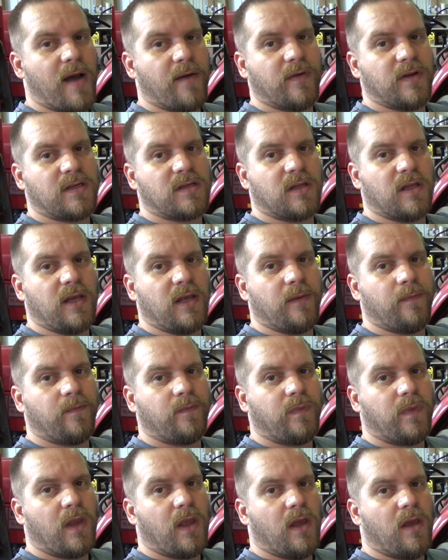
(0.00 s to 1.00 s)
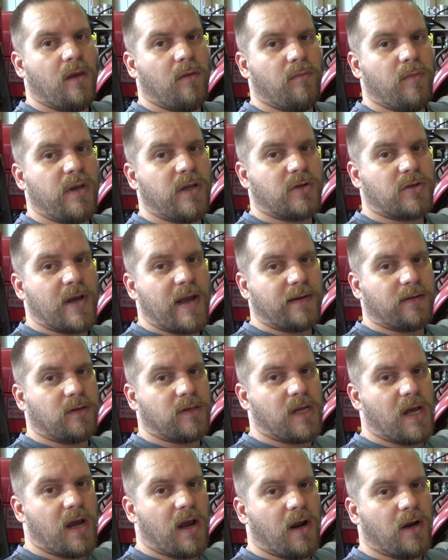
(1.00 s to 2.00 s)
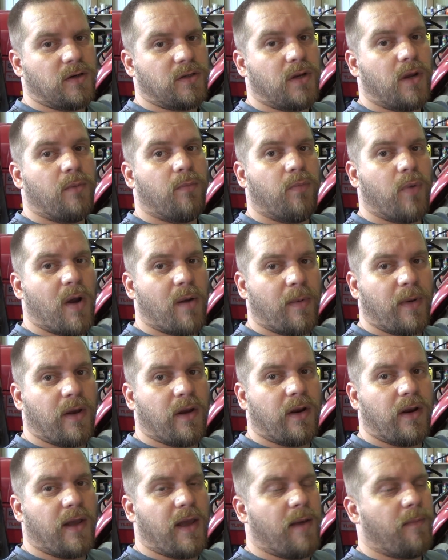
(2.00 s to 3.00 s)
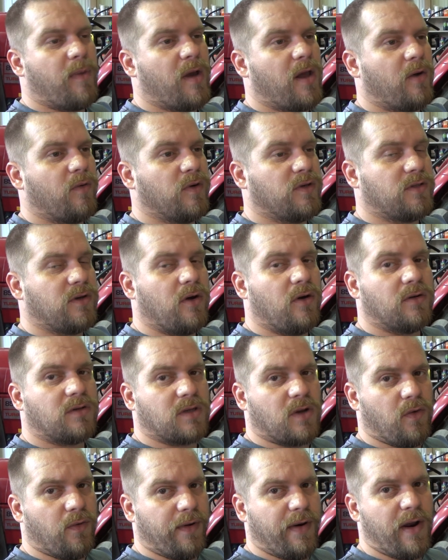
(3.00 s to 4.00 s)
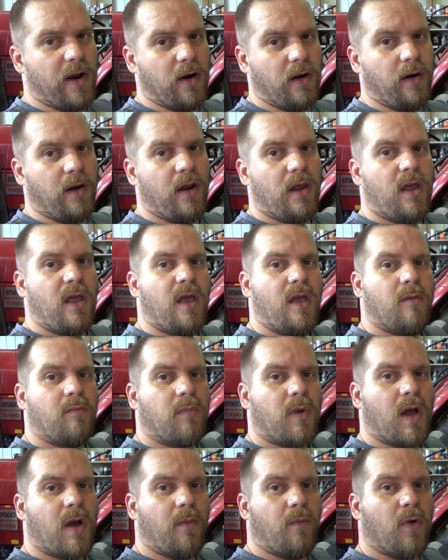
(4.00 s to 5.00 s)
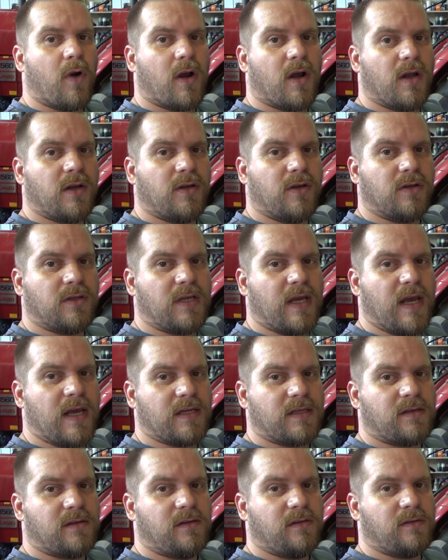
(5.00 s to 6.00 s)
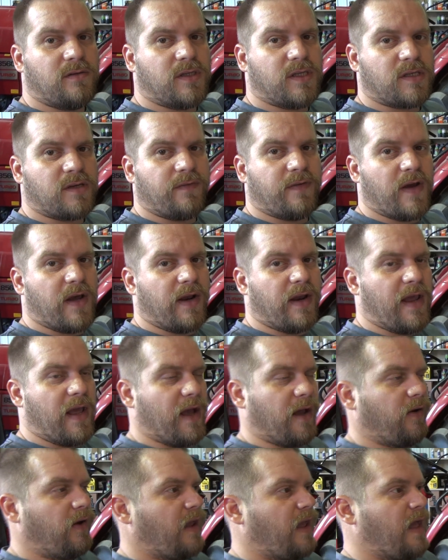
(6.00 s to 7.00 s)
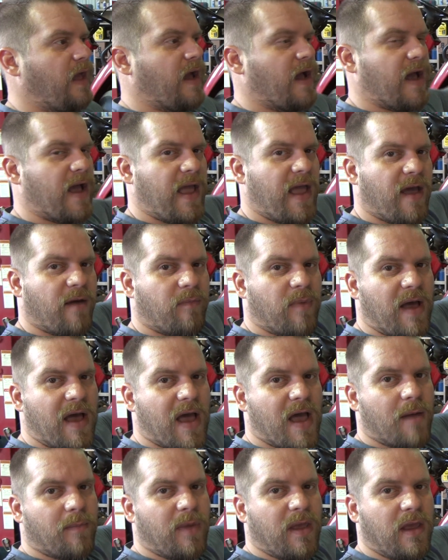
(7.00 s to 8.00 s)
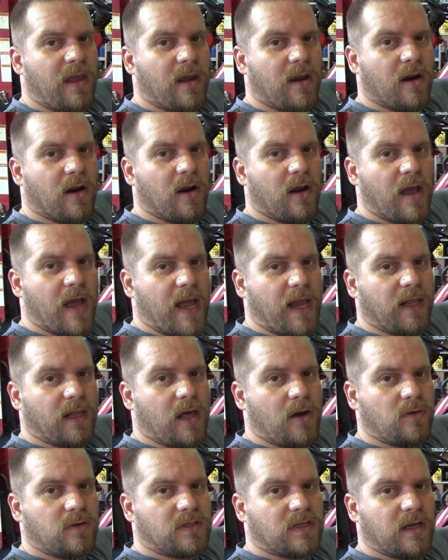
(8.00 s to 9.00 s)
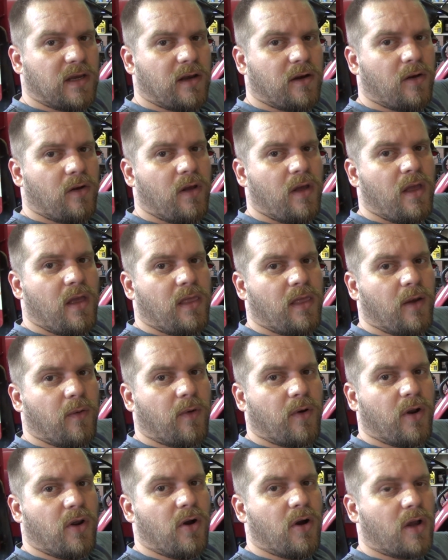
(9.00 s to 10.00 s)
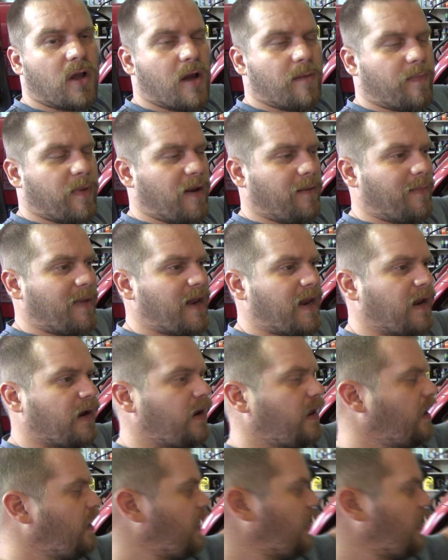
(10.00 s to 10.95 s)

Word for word: obviously being tractor tires probably going to get better results on dirt but we're going to do a test just to find out. I have behind me here a load cell that we're going to hook up in a minute.